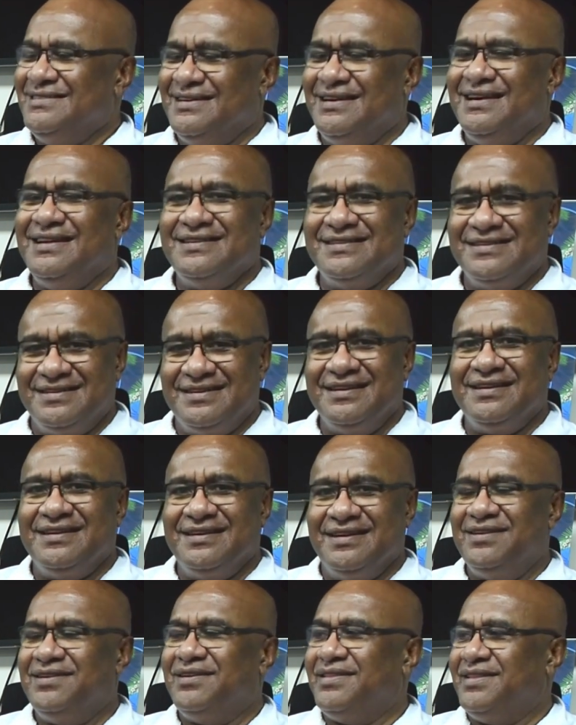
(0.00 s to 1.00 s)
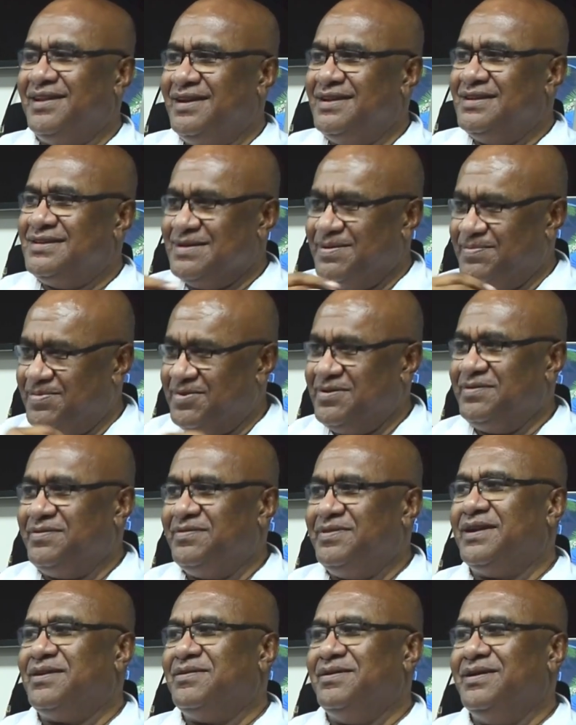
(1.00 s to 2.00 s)
And you know, then it's
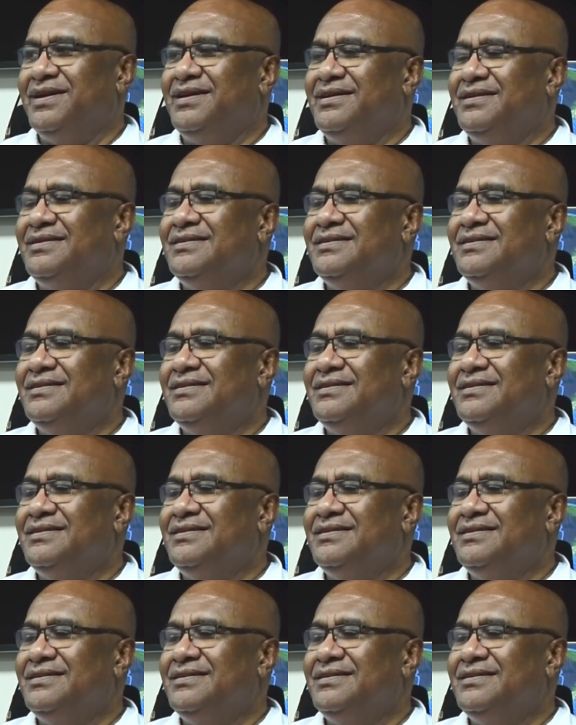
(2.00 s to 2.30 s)
approved that way.